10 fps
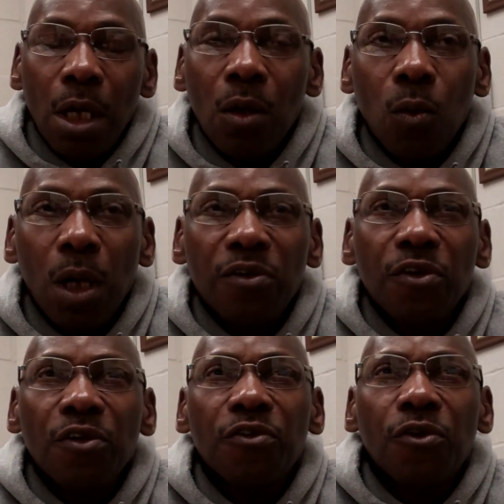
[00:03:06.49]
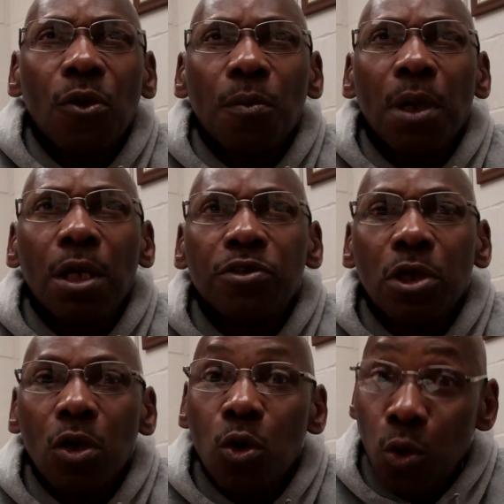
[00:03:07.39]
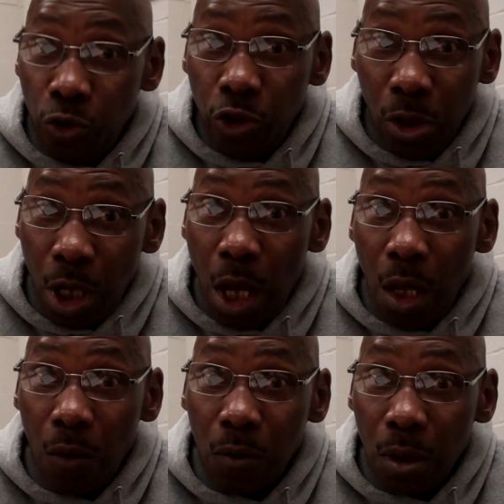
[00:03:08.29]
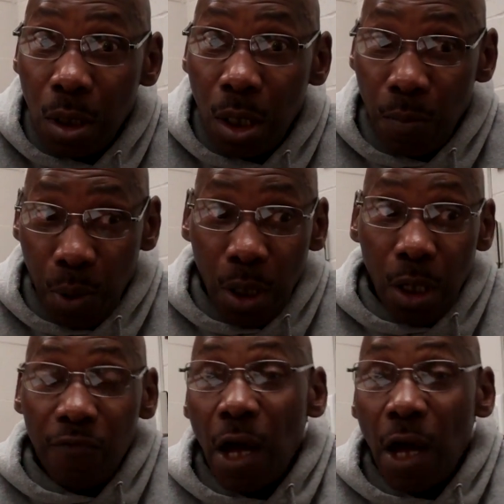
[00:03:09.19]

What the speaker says: it wasn't so much who stood out above.